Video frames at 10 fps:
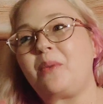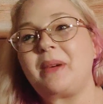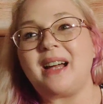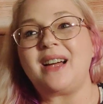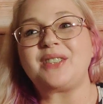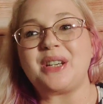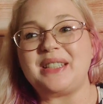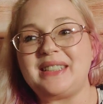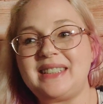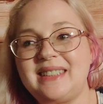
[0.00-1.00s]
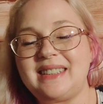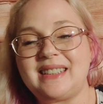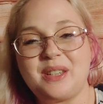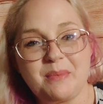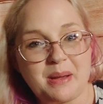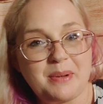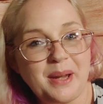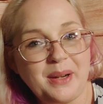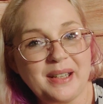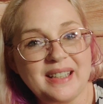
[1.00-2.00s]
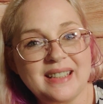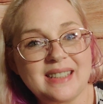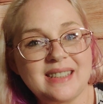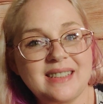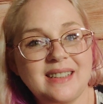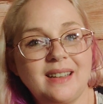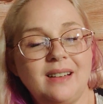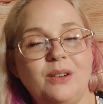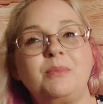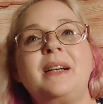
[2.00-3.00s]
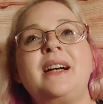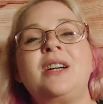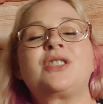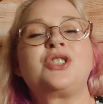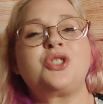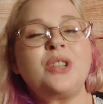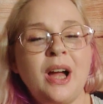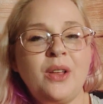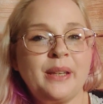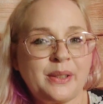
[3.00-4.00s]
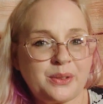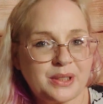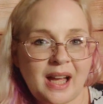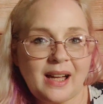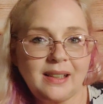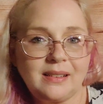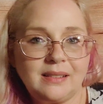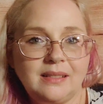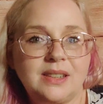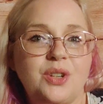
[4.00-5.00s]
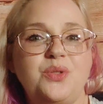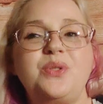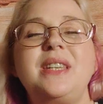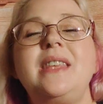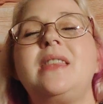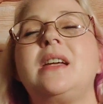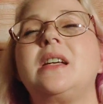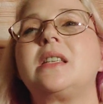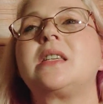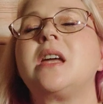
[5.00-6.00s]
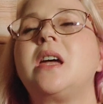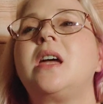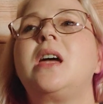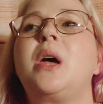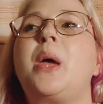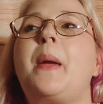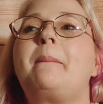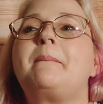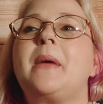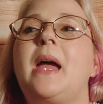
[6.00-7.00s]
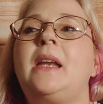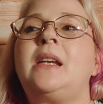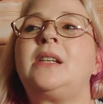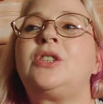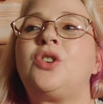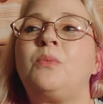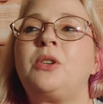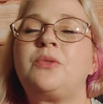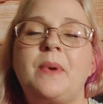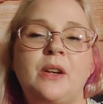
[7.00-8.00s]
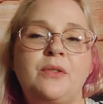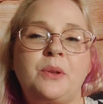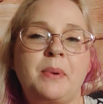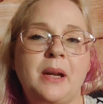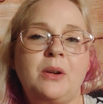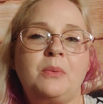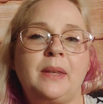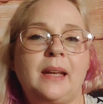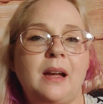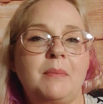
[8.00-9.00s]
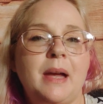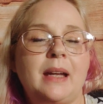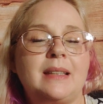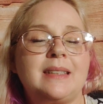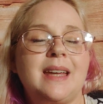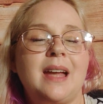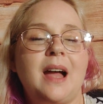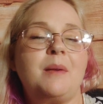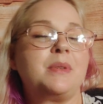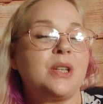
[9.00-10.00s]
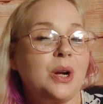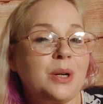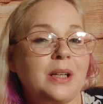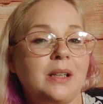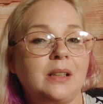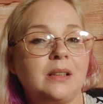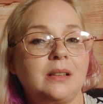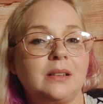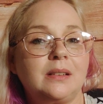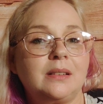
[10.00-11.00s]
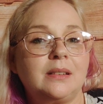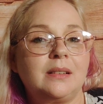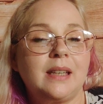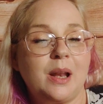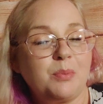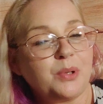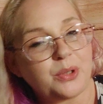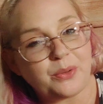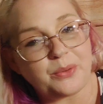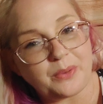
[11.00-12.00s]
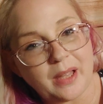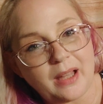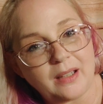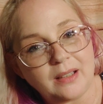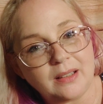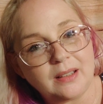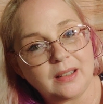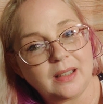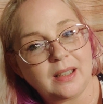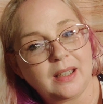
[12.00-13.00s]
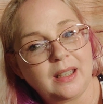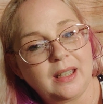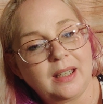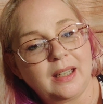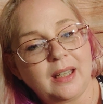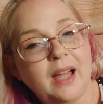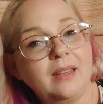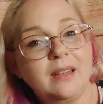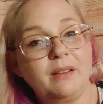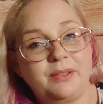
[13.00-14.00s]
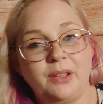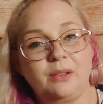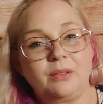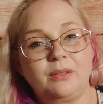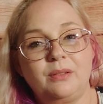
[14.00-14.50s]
oh my gosh, I did this to my parents. Oh my gosh, because you're now on the other side. So you see things. And it is so much better for the parent when they come back and say, I'm sorry that I put you through that. I love you.